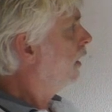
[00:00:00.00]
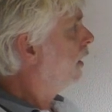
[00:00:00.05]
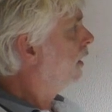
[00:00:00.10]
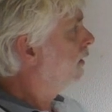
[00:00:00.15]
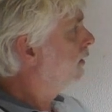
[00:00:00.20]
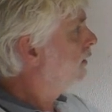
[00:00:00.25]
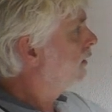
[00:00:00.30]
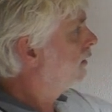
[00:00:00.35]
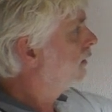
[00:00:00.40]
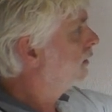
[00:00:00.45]

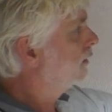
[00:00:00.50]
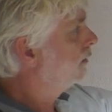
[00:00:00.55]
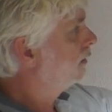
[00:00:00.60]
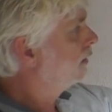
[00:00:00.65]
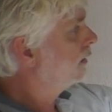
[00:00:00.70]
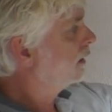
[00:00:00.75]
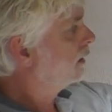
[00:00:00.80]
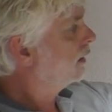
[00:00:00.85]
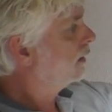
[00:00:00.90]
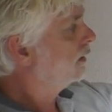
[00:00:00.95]
And
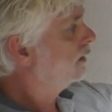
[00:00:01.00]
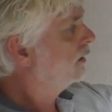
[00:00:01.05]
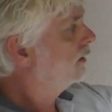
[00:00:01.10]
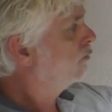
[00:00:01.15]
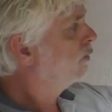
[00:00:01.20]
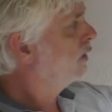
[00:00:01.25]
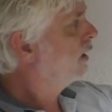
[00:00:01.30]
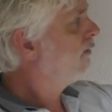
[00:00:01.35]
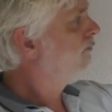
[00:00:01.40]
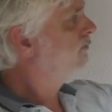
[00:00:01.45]

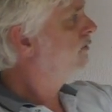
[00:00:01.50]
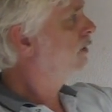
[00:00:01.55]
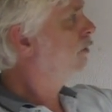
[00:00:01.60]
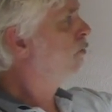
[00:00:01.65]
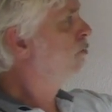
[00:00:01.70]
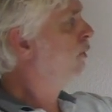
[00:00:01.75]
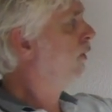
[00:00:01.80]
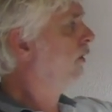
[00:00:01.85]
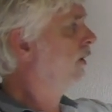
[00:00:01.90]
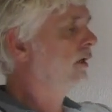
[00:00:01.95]
here we have the
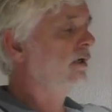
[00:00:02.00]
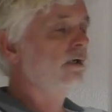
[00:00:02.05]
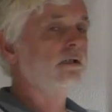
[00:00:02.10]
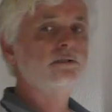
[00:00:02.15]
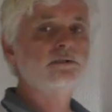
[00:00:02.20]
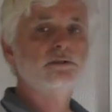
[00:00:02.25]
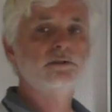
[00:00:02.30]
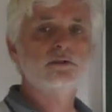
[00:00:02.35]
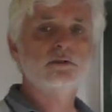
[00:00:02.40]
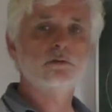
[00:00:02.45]

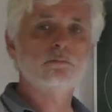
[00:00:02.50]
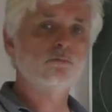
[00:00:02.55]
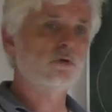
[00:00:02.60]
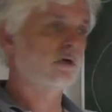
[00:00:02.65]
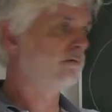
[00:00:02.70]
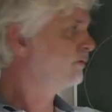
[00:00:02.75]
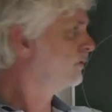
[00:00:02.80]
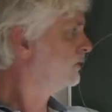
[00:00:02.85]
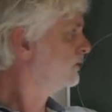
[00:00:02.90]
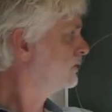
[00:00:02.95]
Copernican system,
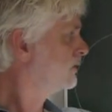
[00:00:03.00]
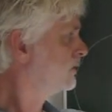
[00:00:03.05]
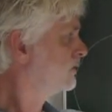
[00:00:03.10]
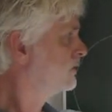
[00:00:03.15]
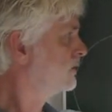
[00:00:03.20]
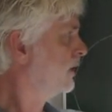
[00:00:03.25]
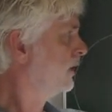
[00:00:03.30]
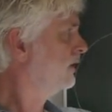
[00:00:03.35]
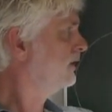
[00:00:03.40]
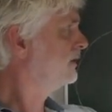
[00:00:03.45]
where of course the
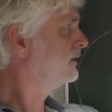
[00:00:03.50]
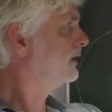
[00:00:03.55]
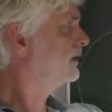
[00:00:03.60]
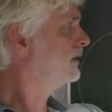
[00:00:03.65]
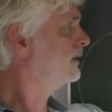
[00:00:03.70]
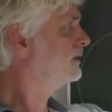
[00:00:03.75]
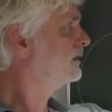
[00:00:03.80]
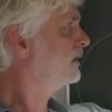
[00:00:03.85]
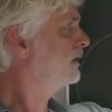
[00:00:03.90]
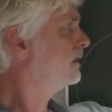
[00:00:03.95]
Sun is at
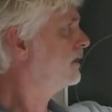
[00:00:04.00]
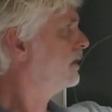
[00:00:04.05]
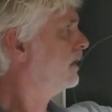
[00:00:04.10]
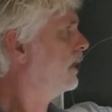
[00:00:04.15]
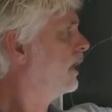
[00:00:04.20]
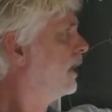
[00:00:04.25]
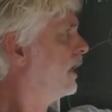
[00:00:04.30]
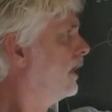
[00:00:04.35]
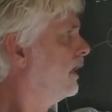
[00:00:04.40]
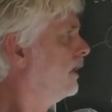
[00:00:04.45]
the
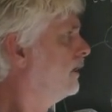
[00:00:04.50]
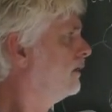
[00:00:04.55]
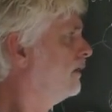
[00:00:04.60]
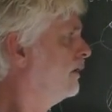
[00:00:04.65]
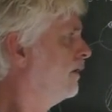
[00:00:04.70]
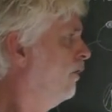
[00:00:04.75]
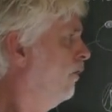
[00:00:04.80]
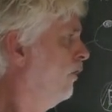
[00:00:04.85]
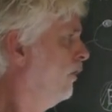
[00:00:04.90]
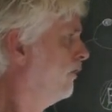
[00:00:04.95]
center and
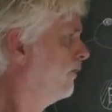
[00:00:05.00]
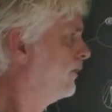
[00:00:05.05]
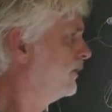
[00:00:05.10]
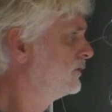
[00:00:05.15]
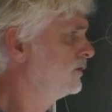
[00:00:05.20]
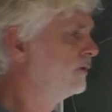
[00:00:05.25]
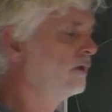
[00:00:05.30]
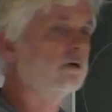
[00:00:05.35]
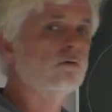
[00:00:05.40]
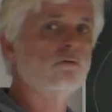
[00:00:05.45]
the Earth
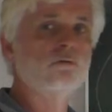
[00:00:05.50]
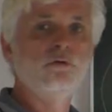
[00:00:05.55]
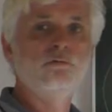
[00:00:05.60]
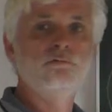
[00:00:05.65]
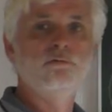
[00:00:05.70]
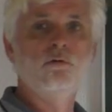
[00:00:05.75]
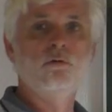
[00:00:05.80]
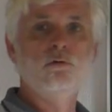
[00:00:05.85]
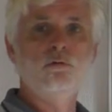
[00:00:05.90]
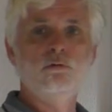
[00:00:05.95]
does not
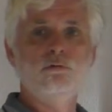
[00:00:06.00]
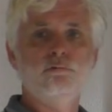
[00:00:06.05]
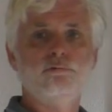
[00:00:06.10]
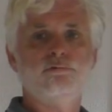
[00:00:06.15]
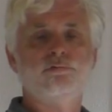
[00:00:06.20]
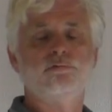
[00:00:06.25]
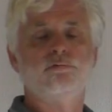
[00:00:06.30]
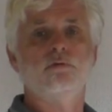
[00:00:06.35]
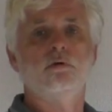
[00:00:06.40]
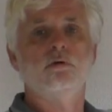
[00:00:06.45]

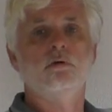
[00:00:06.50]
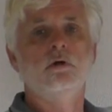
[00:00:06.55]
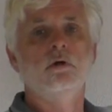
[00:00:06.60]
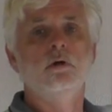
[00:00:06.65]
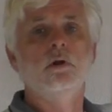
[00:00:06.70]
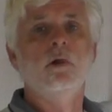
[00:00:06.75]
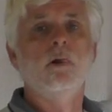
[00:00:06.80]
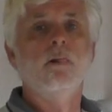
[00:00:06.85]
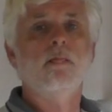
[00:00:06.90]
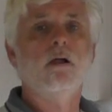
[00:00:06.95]
revolve
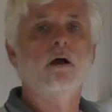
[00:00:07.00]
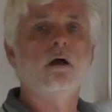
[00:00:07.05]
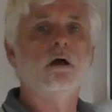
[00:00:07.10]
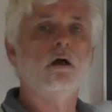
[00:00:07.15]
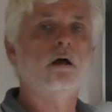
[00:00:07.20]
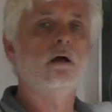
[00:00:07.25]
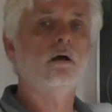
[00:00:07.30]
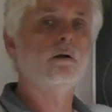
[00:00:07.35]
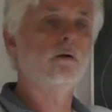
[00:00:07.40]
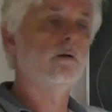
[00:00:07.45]

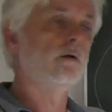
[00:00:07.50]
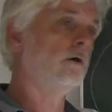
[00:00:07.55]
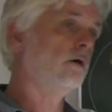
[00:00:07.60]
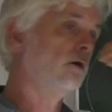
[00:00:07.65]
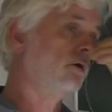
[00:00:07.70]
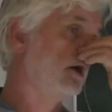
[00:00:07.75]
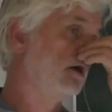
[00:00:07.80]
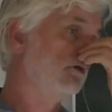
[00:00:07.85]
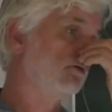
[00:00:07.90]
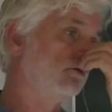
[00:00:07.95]

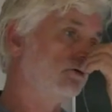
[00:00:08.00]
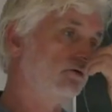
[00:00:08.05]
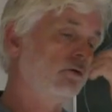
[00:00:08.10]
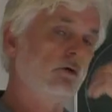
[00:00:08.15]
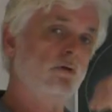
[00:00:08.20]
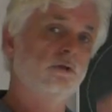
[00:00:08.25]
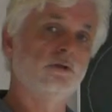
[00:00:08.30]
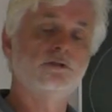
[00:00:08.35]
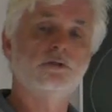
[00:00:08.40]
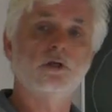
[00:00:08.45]
around
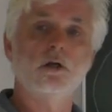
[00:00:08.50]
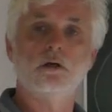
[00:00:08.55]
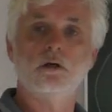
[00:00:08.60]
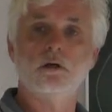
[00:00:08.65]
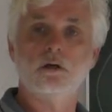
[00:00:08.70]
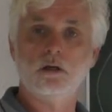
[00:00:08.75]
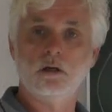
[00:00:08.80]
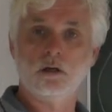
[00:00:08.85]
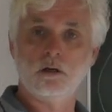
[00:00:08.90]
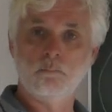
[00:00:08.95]
the
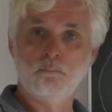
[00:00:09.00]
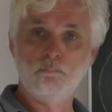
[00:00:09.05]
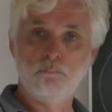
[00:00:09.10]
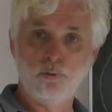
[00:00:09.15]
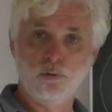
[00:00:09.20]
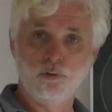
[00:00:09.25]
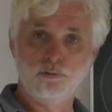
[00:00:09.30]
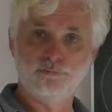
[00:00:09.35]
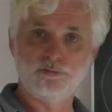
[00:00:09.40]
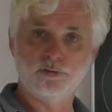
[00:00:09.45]
Sun in a
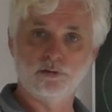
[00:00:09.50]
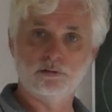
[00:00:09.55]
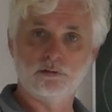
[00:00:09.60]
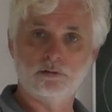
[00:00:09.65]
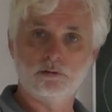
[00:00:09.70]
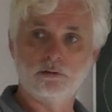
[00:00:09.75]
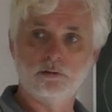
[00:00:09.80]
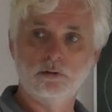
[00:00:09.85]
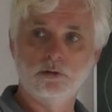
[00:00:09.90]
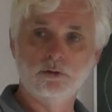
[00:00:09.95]
perfect
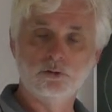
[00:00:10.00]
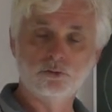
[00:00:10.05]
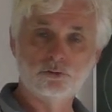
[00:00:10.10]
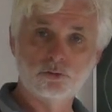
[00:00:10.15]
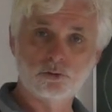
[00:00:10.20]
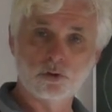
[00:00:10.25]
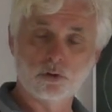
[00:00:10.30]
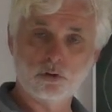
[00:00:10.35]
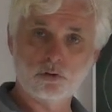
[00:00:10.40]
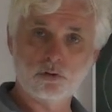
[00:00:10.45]

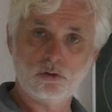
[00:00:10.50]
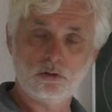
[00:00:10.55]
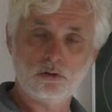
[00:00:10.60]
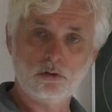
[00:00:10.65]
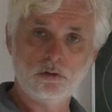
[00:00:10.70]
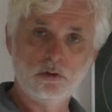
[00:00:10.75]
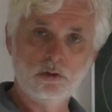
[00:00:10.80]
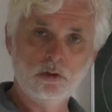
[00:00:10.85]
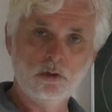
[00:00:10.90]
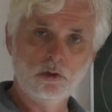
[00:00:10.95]

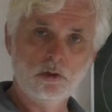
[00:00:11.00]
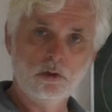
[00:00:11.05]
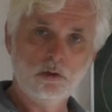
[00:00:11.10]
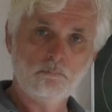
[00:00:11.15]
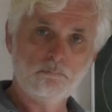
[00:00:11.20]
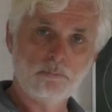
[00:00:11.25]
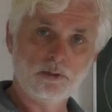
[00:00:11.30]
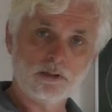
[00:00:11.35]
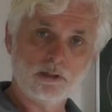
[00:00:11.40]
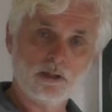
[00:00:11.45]
circle,
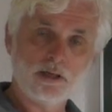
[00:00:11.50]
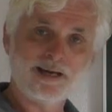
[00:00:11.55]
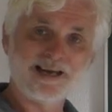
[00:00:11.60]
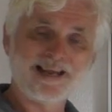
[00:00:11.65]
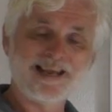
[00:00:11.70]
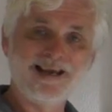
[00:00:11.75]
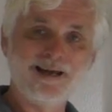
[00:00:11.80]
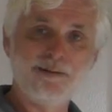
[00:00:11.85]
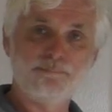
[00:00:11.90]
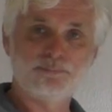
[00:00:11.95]
but in an
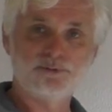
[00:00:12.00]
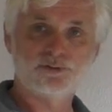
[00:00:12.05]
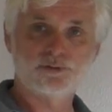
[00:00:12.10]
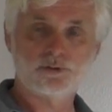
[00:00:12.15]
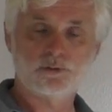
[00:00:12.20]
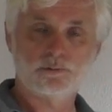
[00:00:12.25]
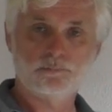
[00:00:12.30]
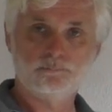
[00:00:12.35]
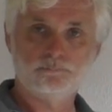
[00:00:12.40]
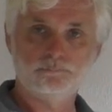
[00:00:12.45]

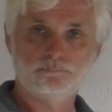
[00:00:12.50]
ellipse.